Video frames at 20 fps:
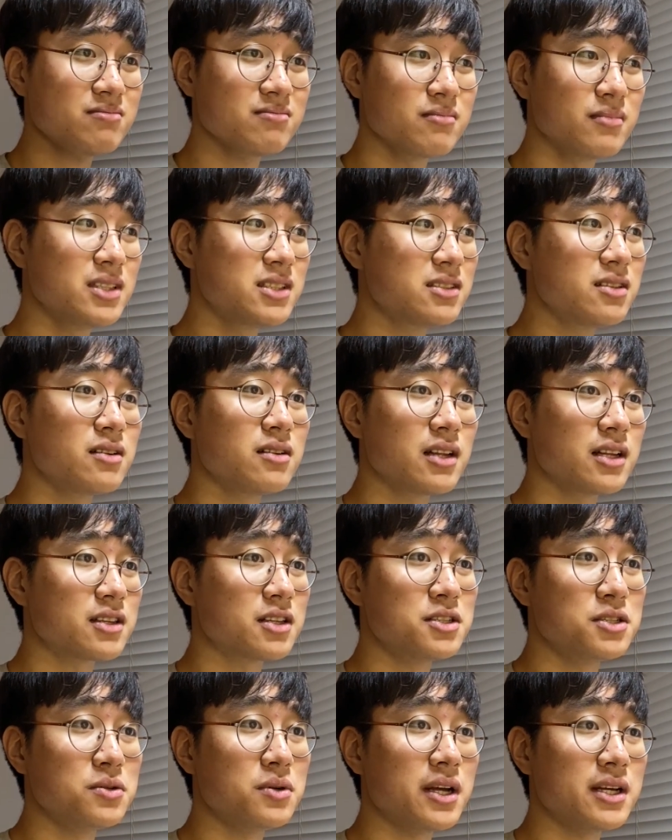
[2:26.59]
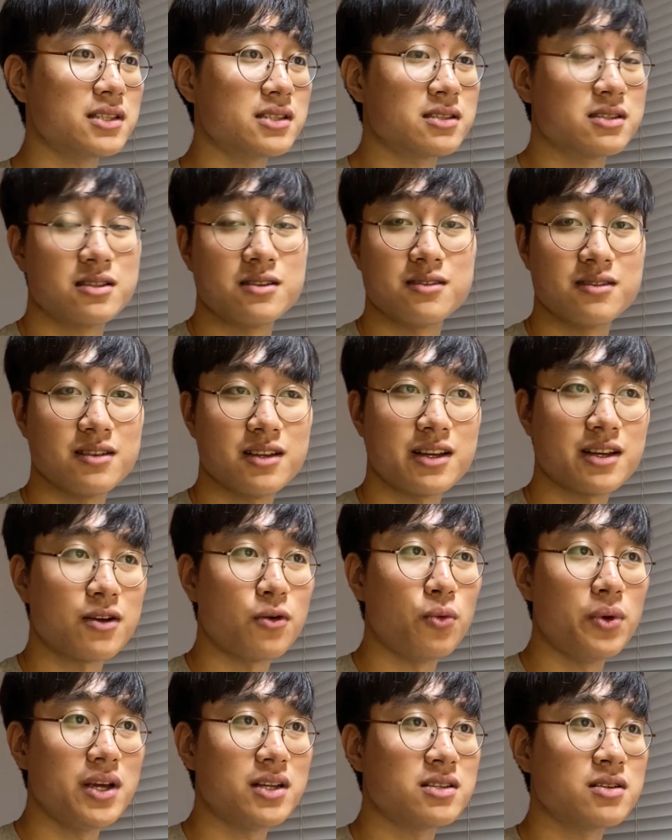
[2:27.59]
But still, like the due date's like a
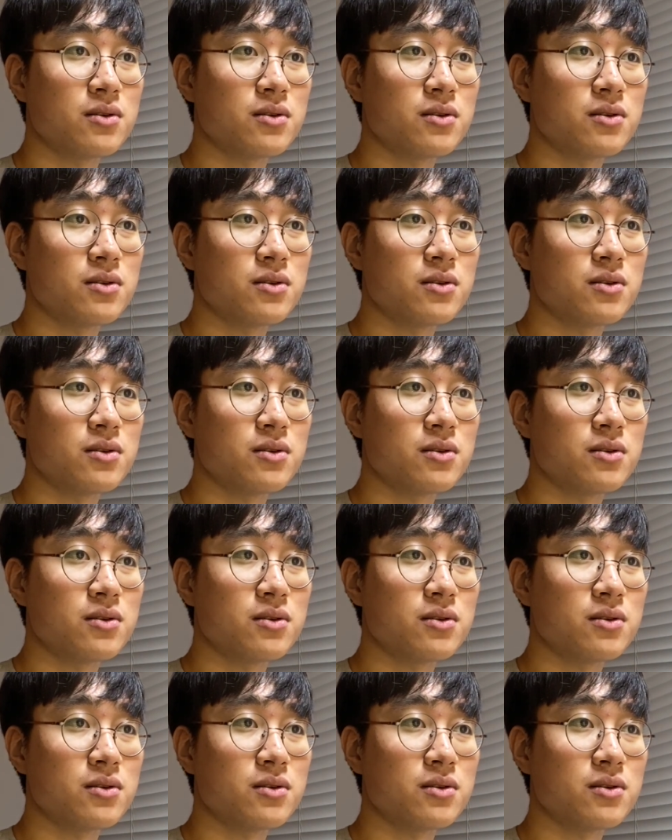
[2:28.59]
week